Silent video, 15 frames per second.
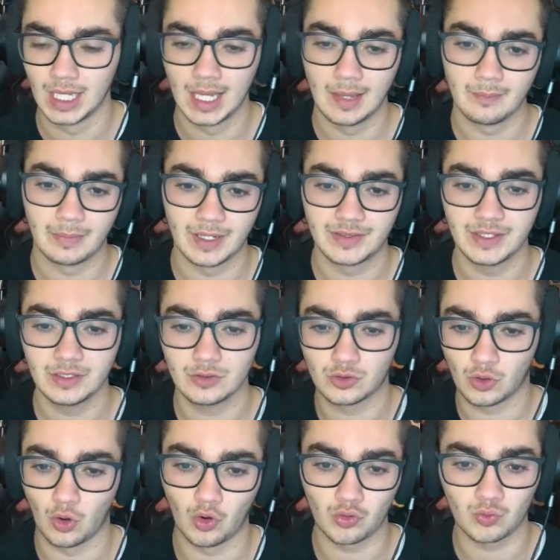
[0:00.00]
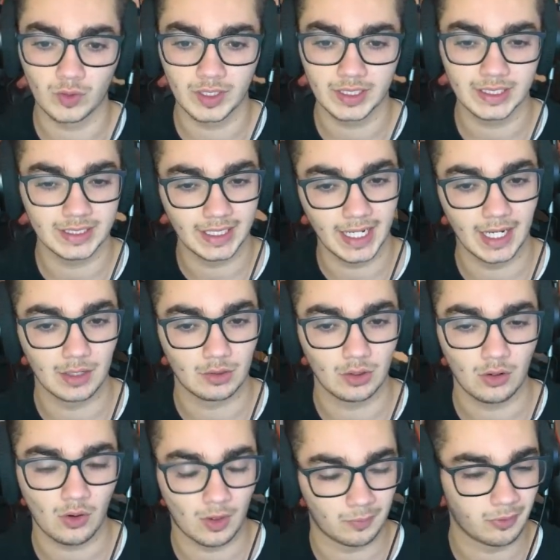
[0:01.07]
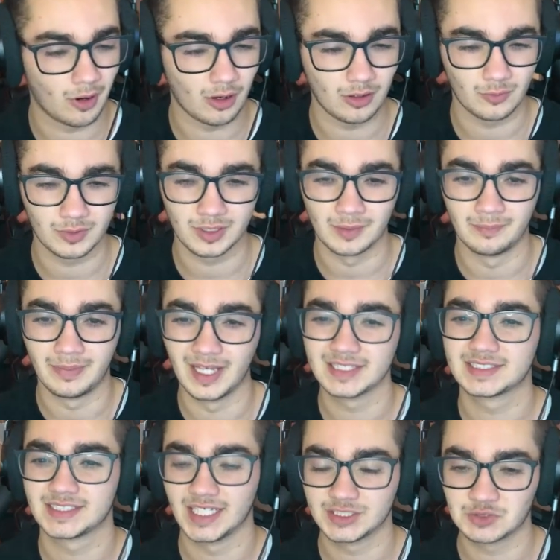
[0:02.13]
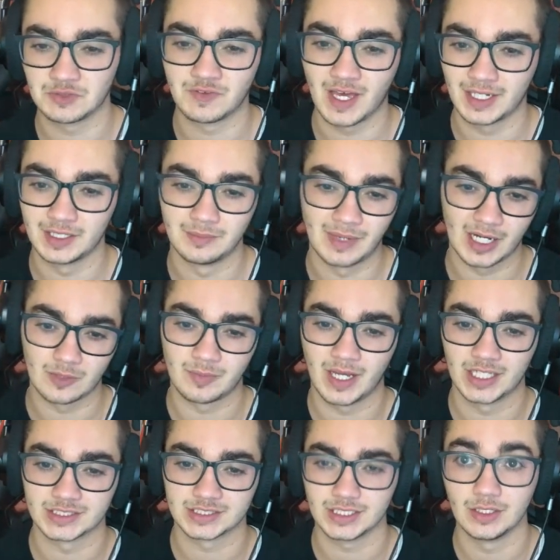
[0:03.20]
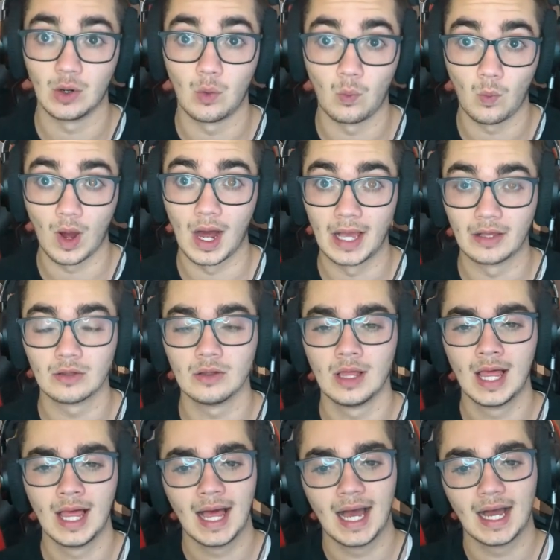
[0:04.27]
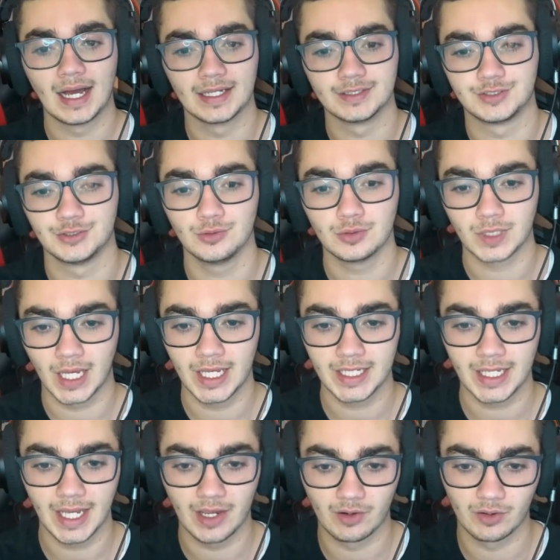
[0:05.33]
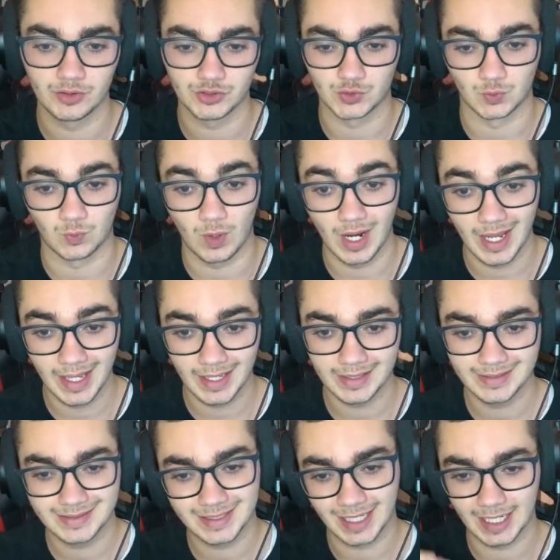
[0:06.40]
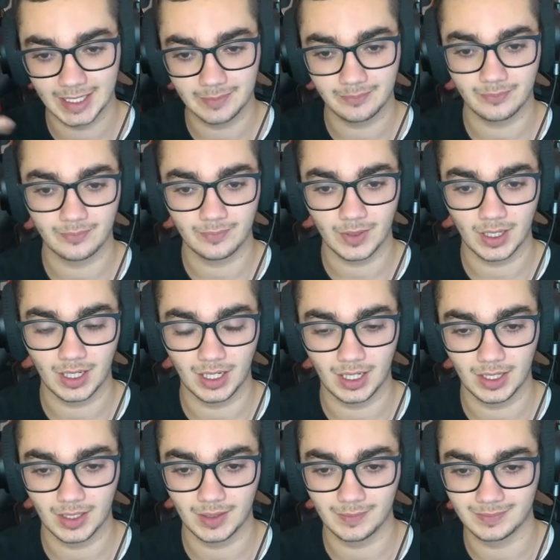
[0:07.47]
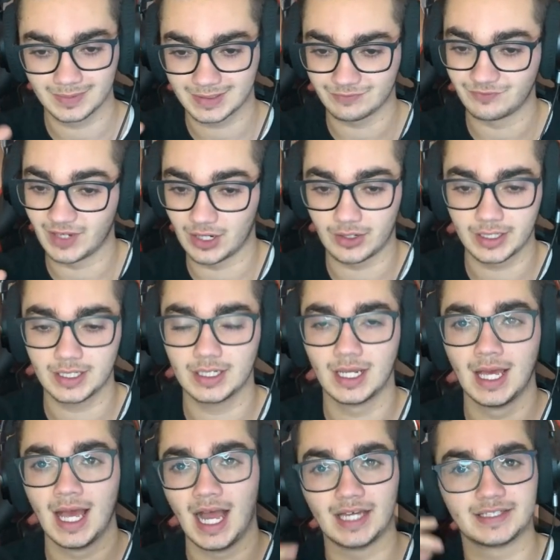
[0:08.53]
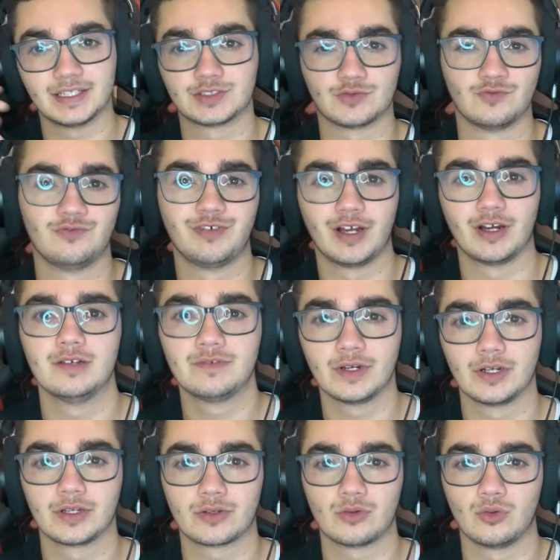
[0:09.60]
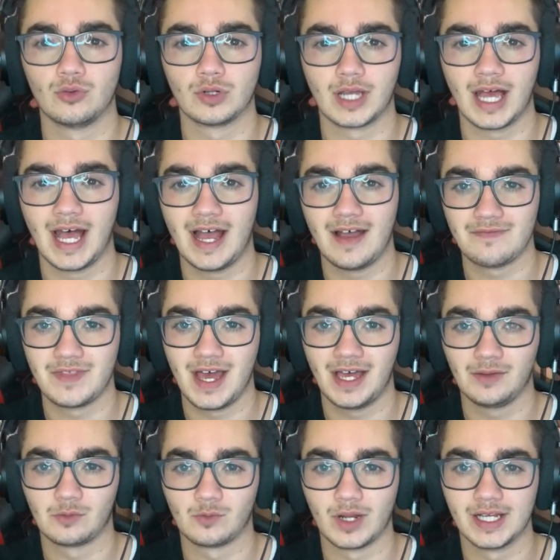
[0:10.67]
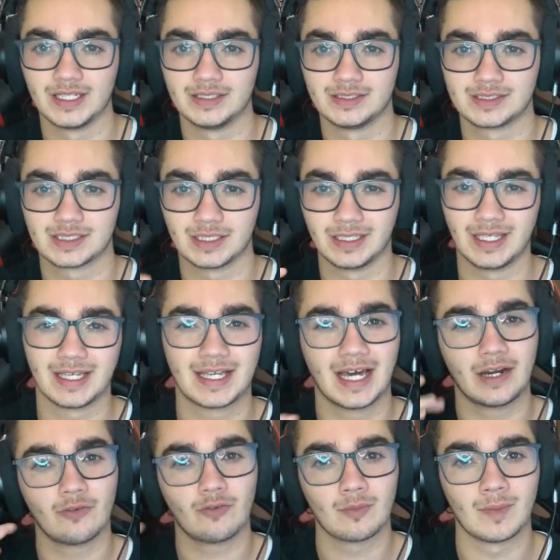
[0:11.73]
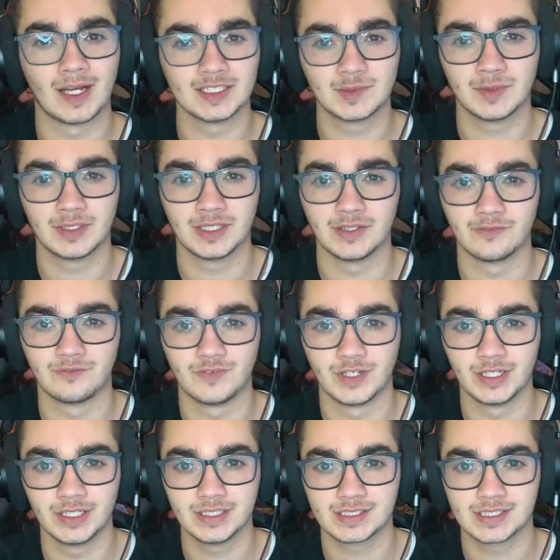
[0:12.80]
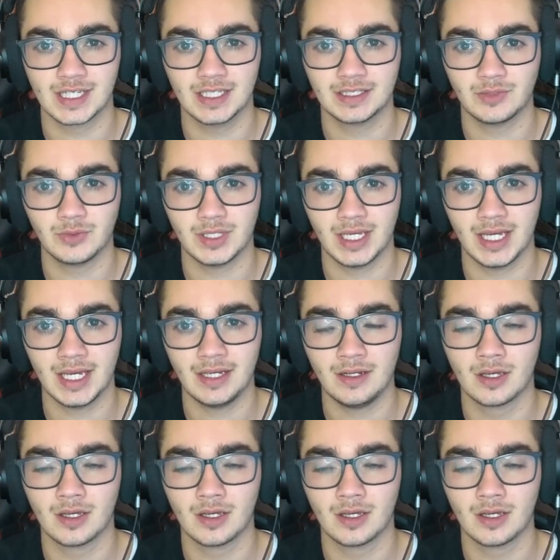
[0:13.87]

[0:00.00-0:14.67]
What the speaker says: But I think Goldwing and Arrow are probably one of the best sets we've had in the Battle Pass in a while. I do like Arrow's red type variant. I think it's very, very cool to have that red sleek. It kind of reminds me of the Infinity set that we had.